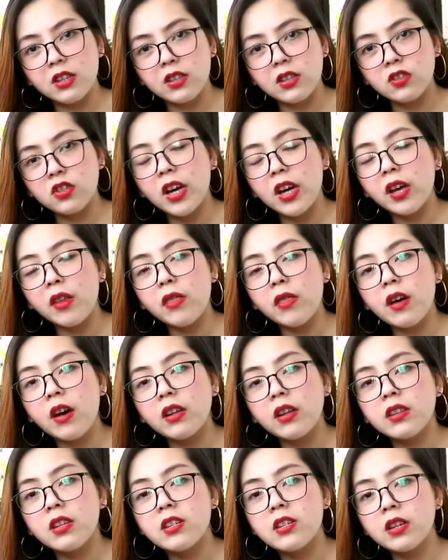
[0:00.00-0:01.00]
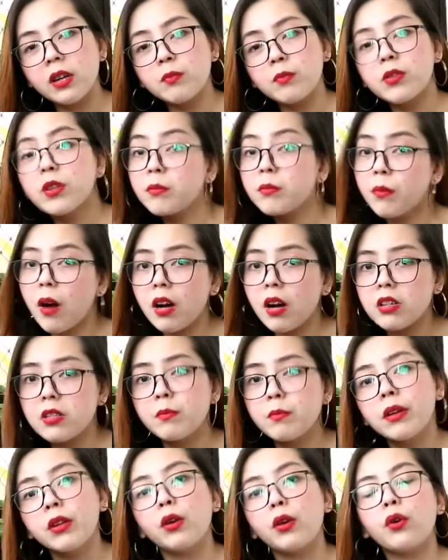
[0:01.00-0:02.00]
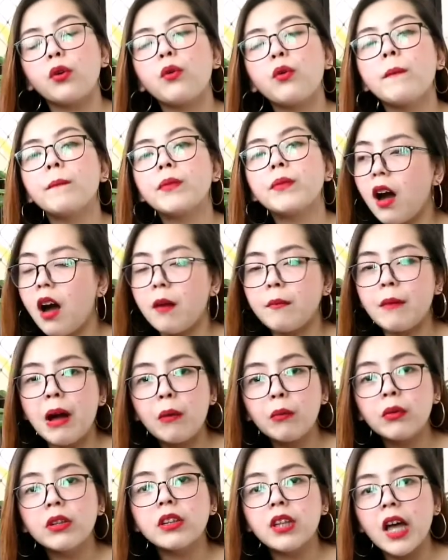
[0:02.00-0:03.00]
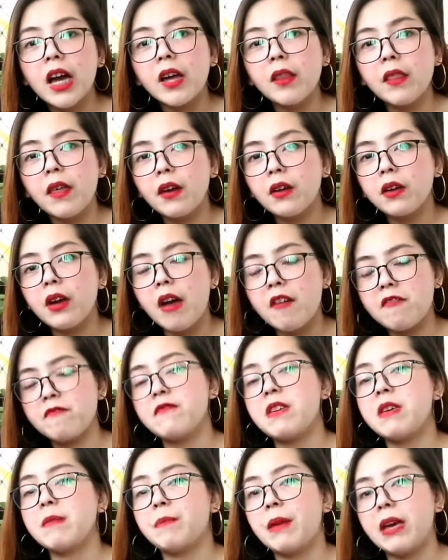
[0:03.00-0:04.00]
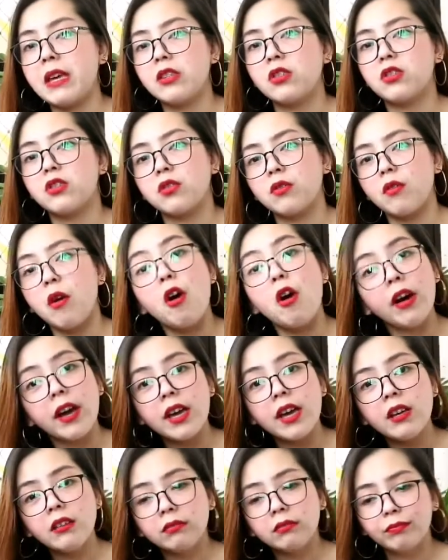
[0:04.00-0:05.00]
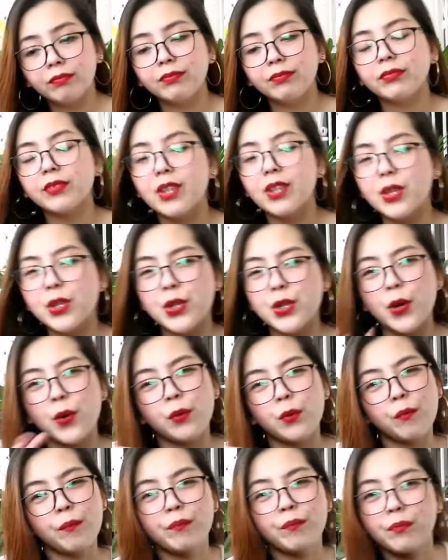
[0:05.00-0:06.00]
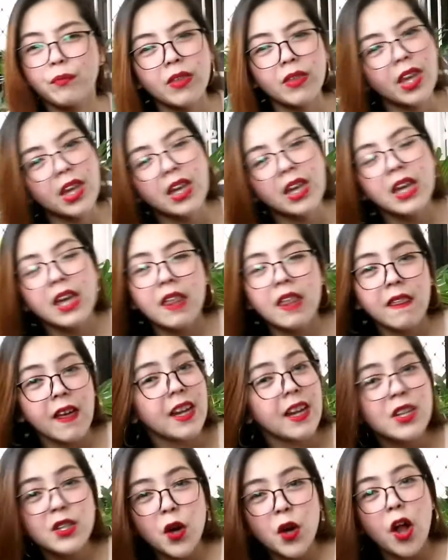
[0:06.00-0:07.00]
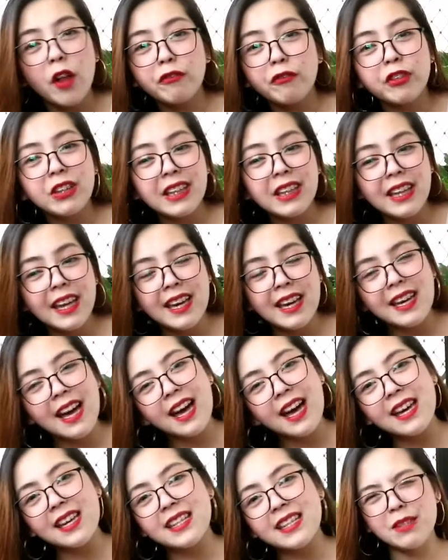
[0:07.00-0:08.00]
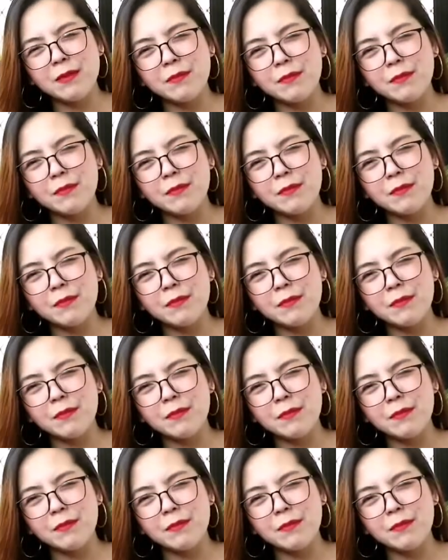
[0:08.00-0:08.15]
check the description box below. I will tag their FB page. Okay? So, that is all for today, guys.